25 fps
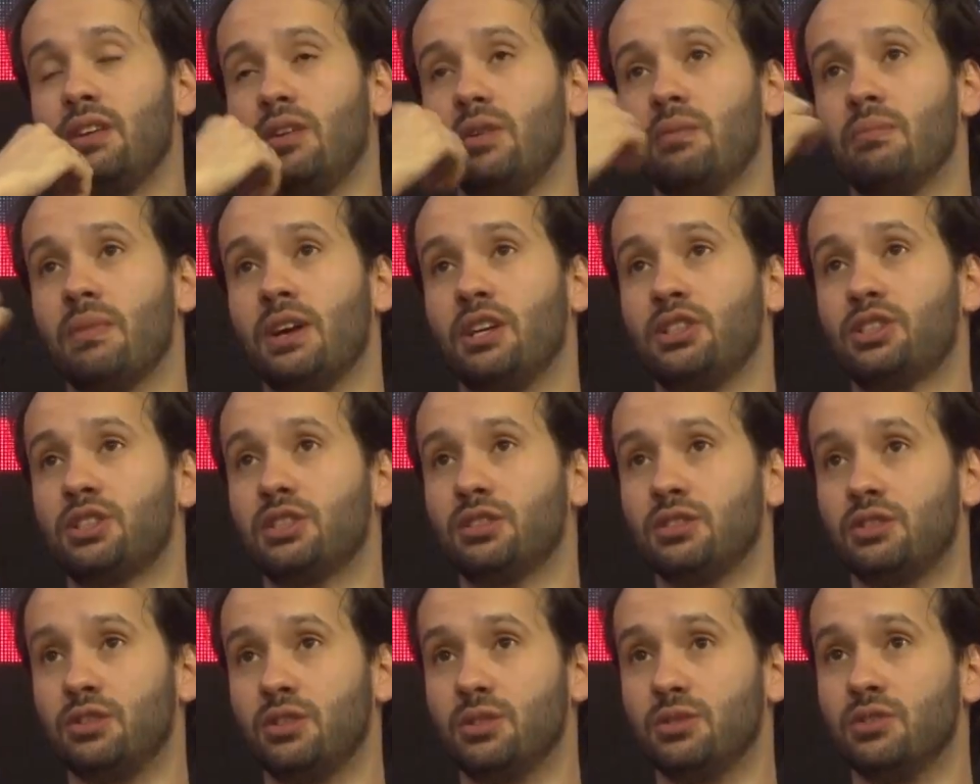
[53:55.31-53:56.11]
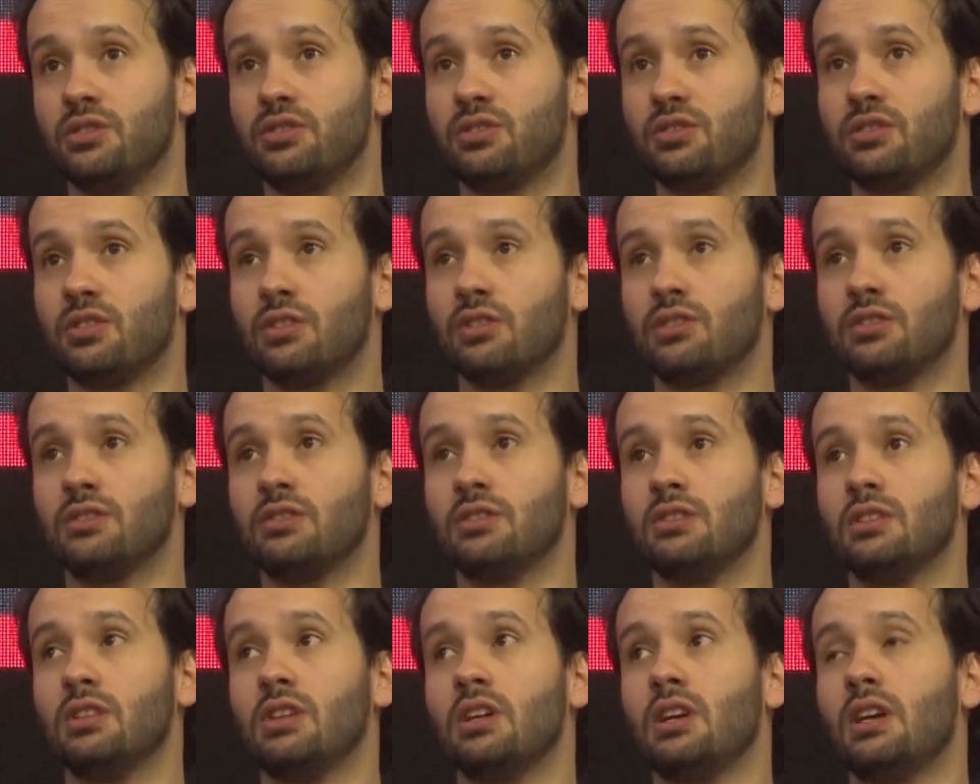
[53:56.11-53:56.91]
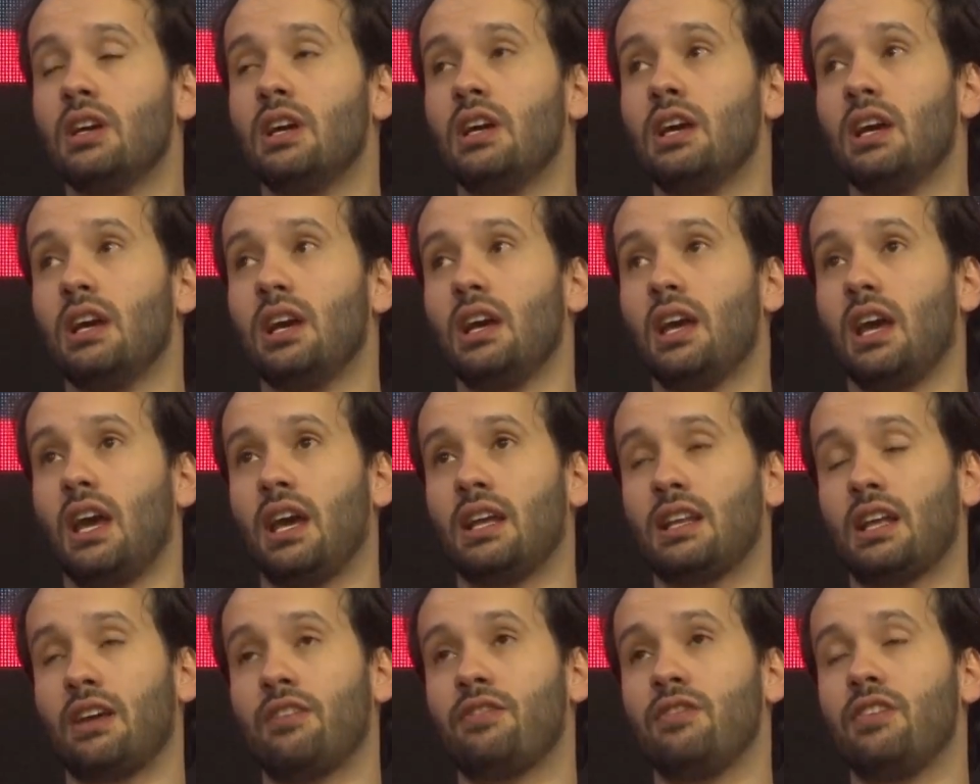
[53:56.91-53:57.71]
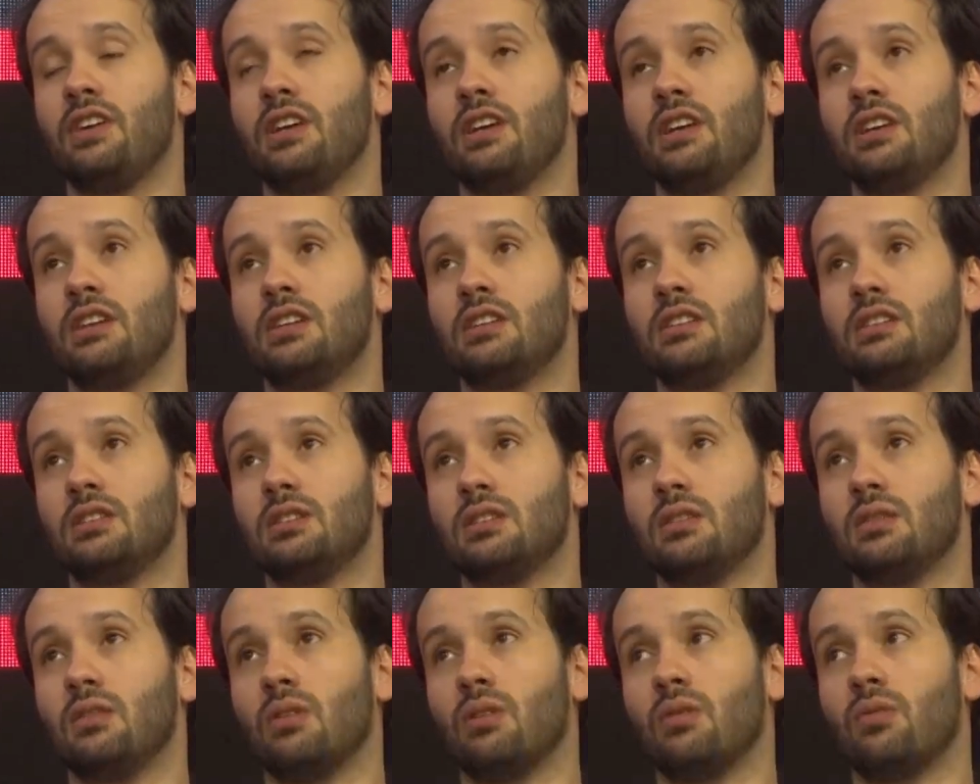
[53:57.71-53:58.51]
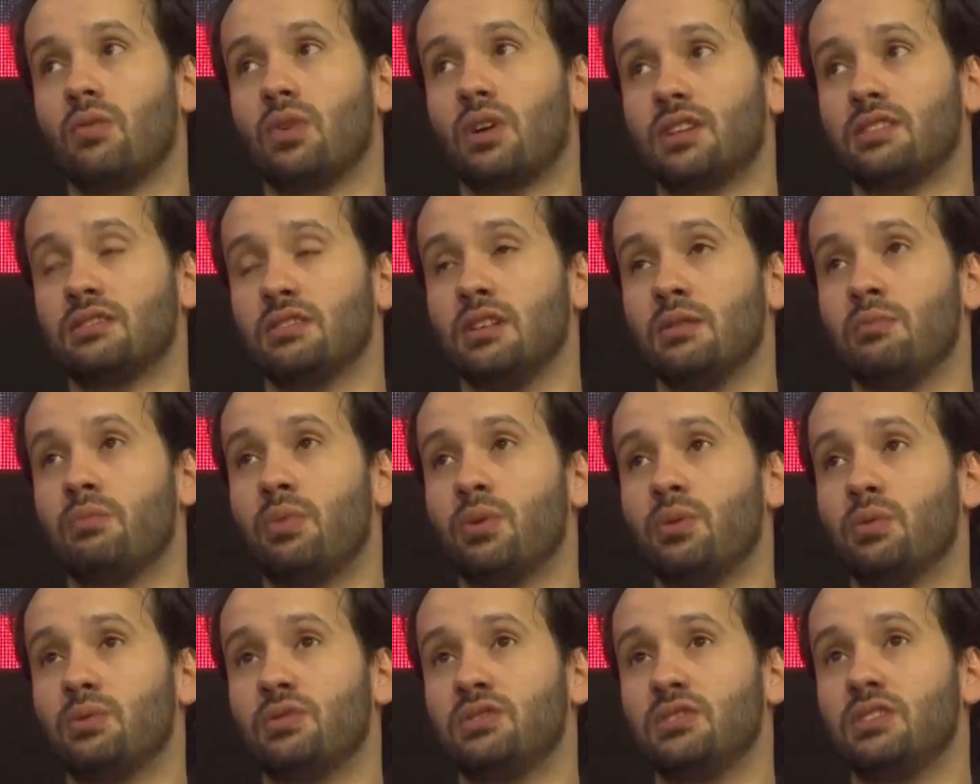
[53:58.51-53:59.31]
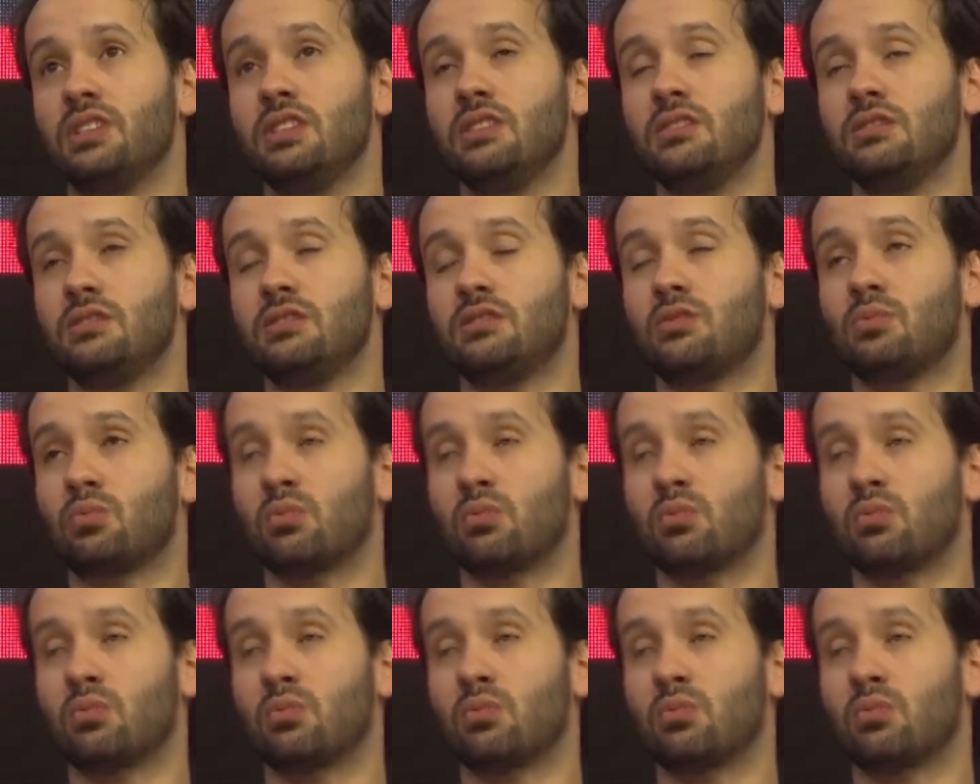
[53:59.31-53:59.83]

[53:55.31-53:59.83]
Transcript: You mentioned Unison, and I think, for example, since